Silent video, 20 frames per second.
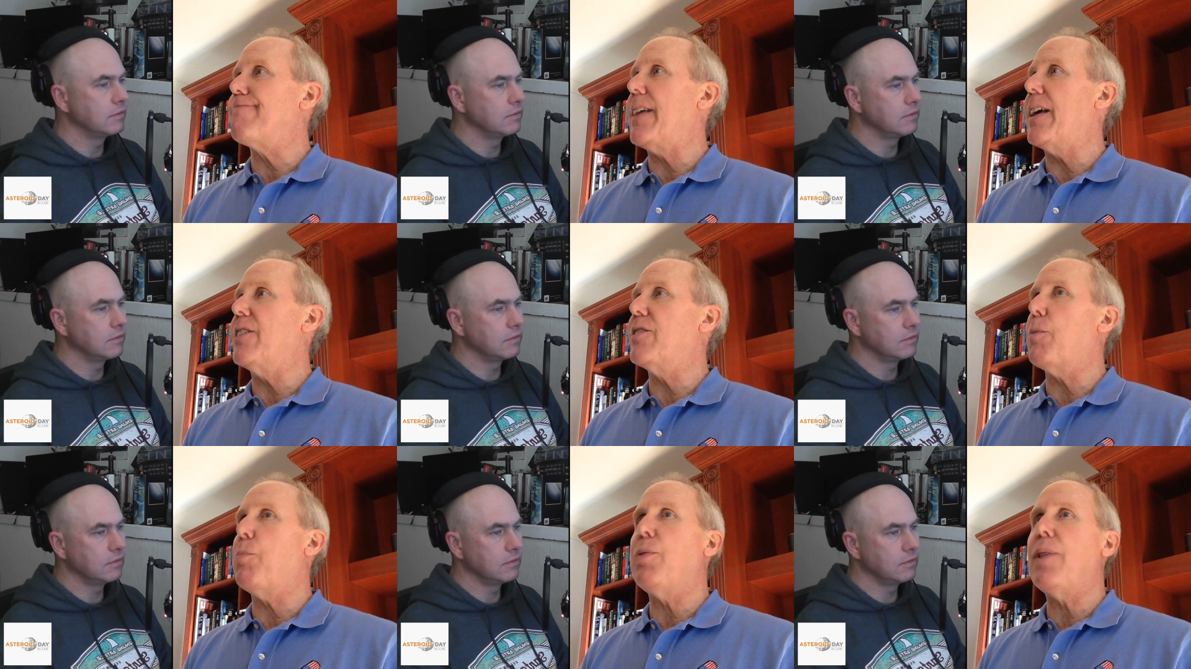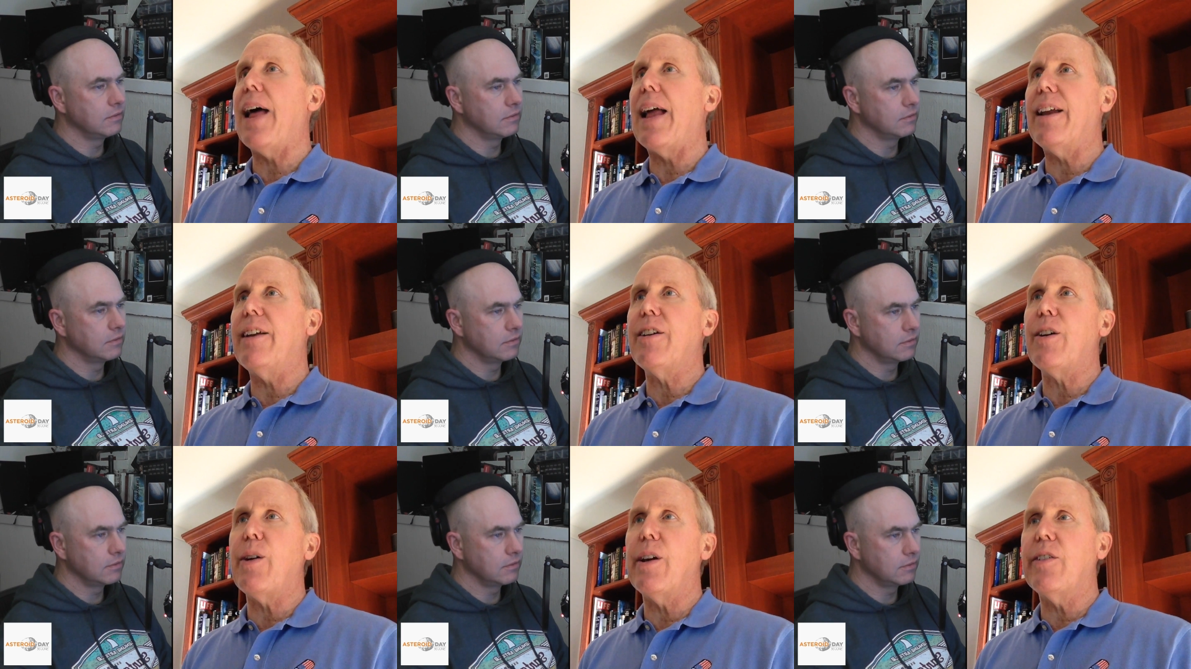Speaker 1: as a
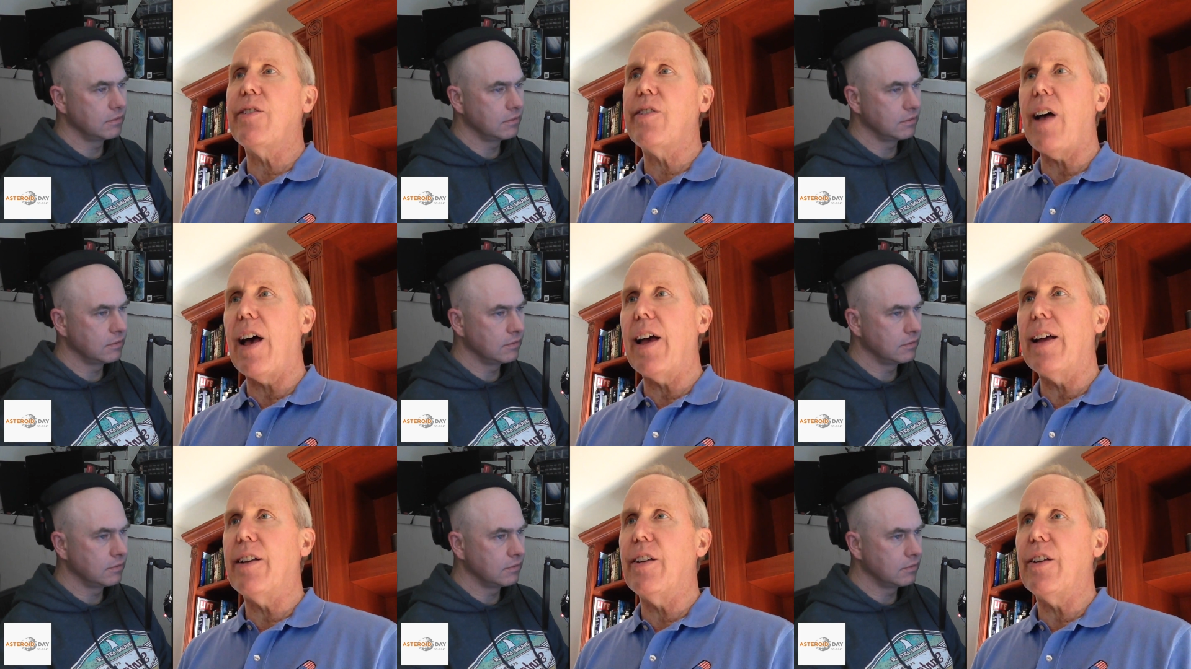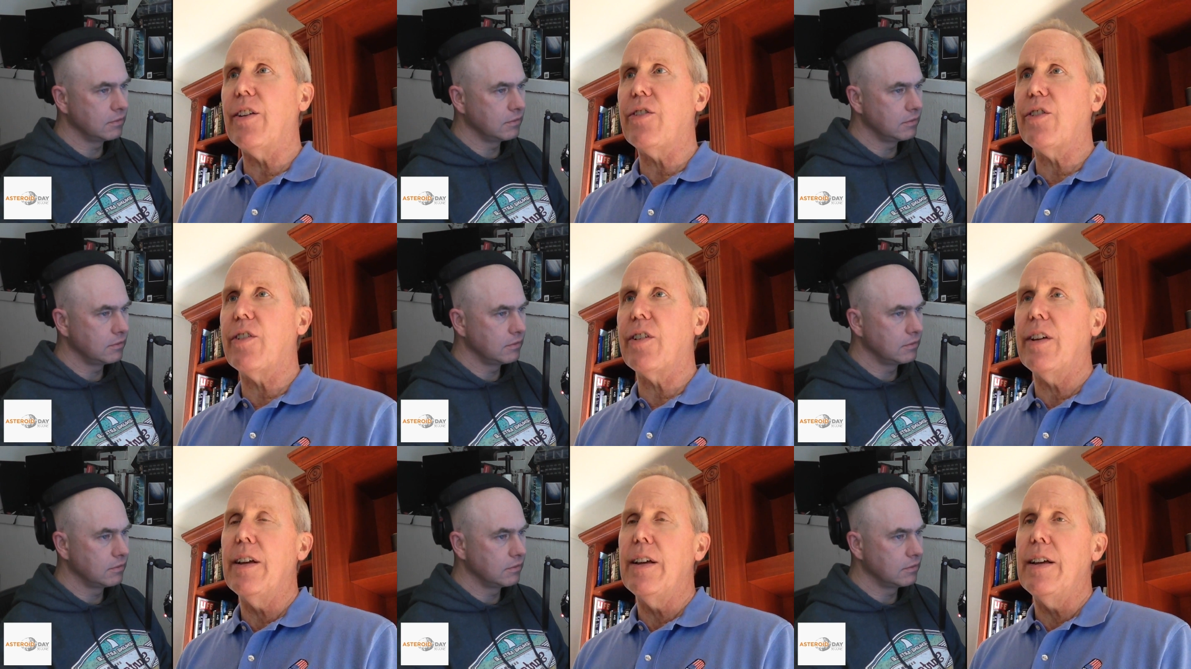planetary
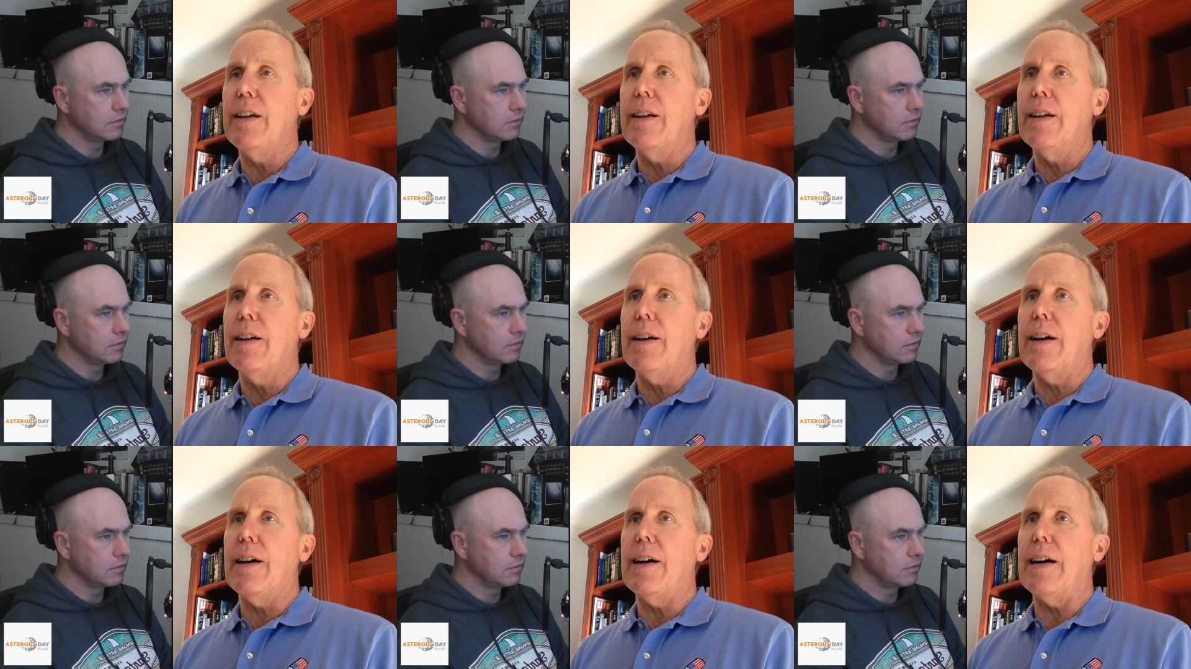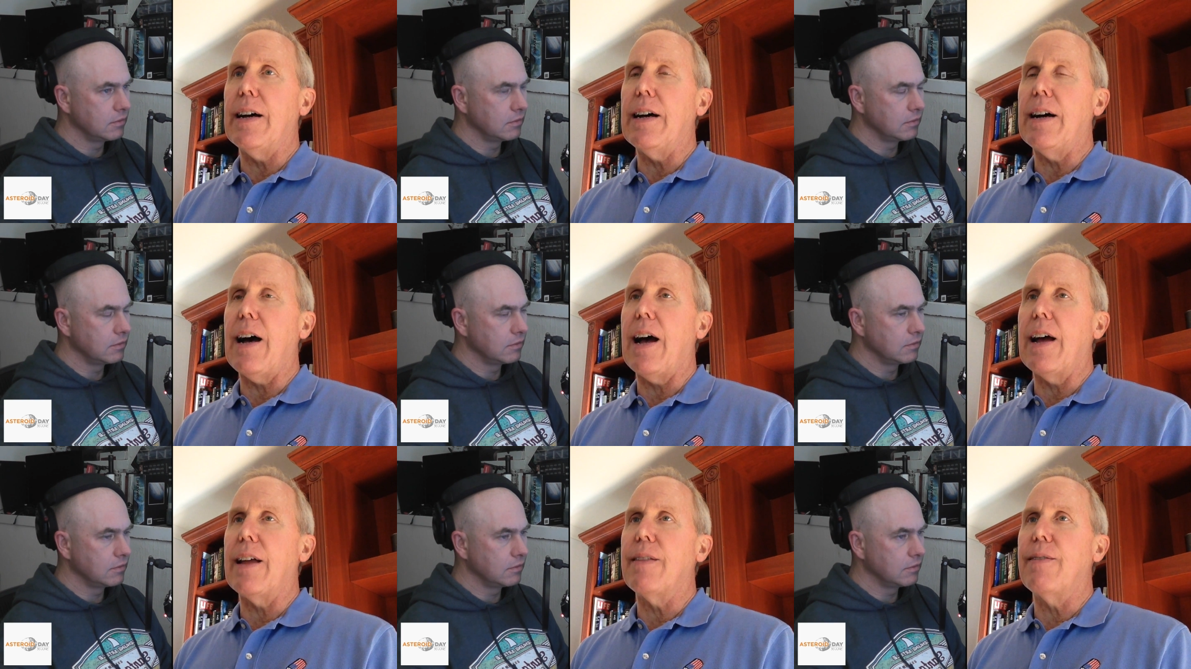scientist, uh,
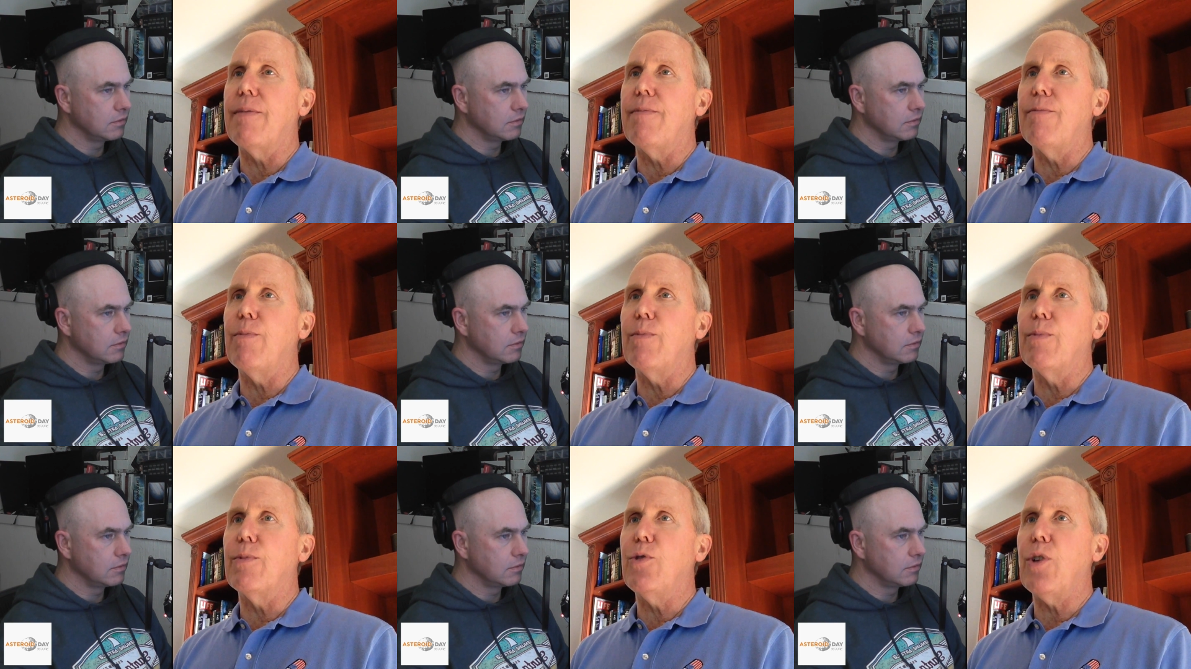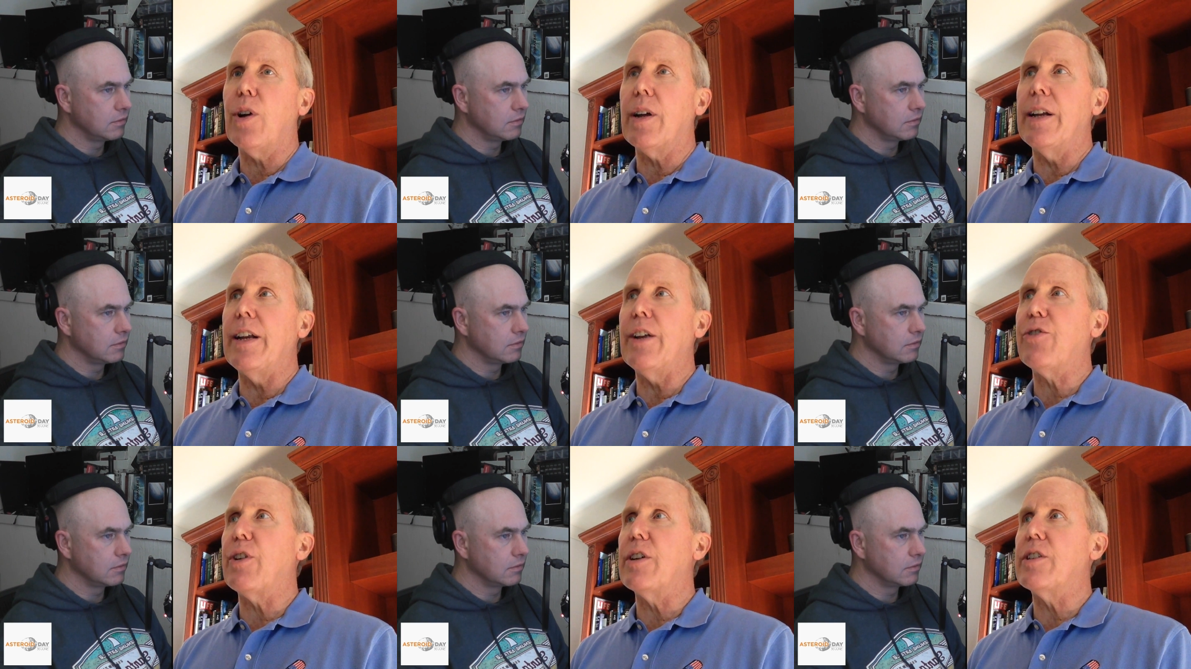I took an
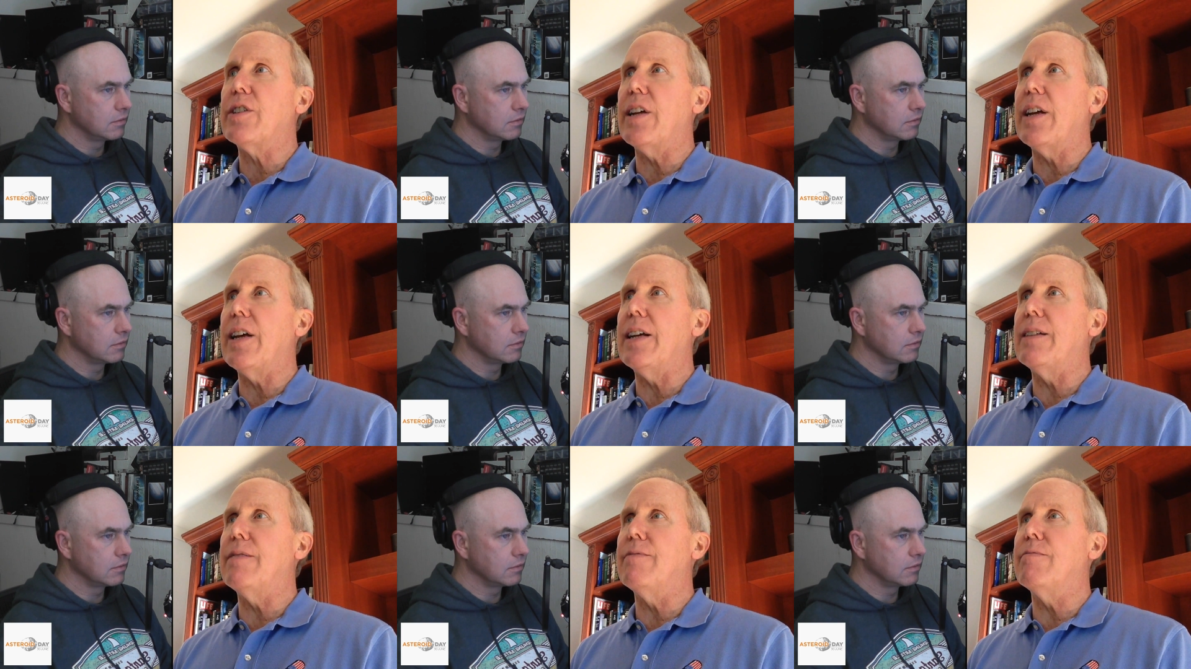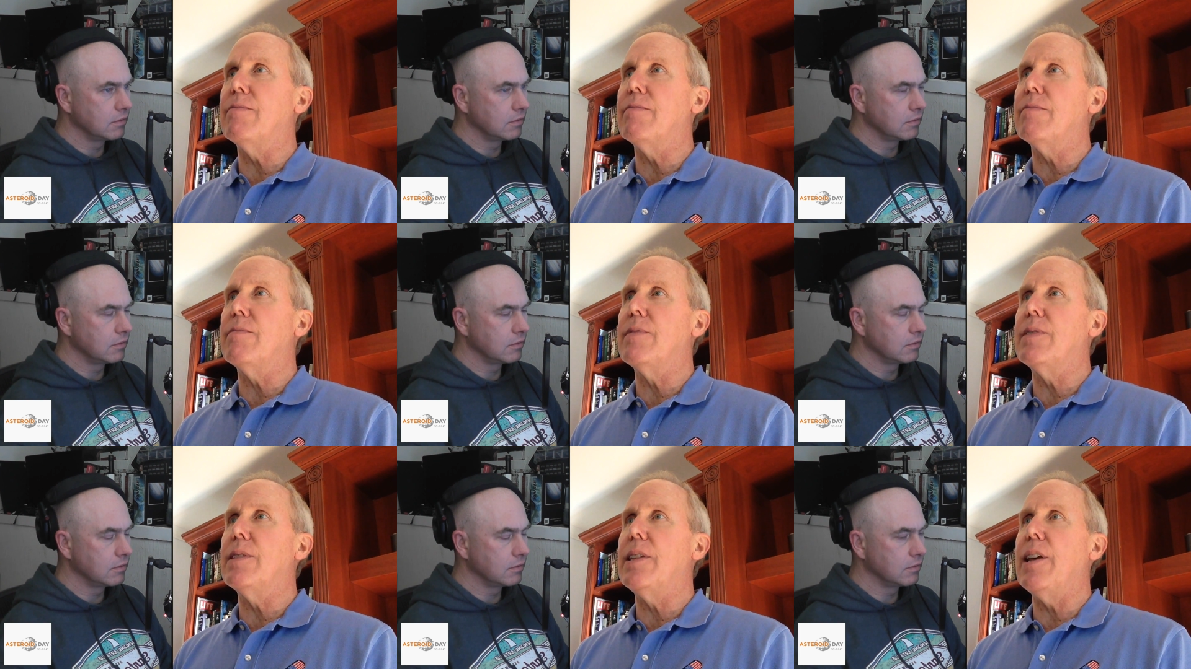interest in
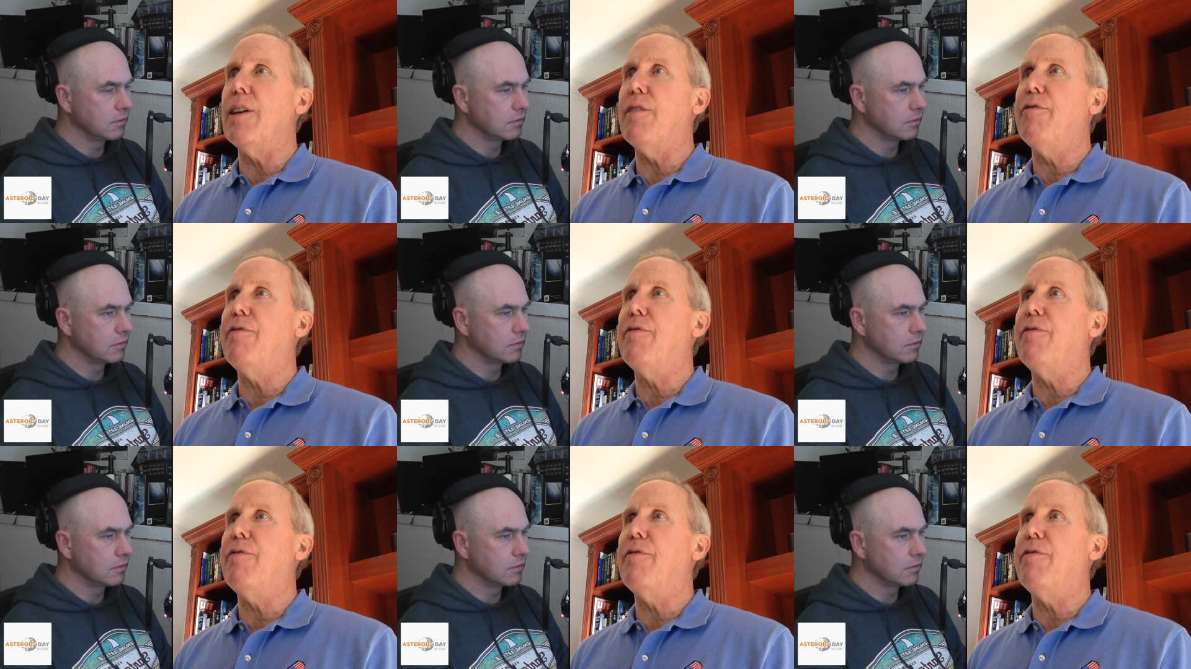the